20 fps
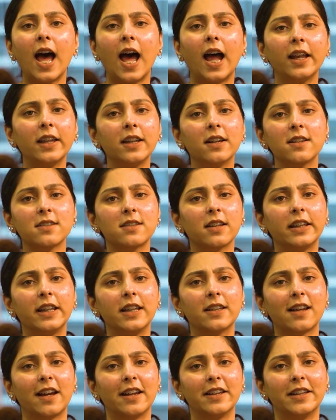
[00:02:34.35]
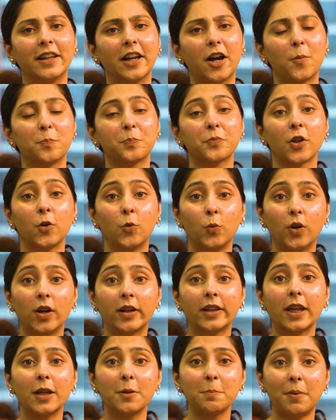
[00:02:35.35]
And here's a neat idea,
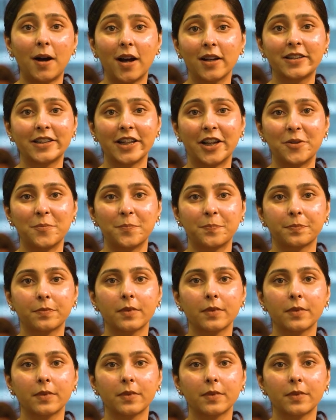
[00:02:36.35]
working part-time.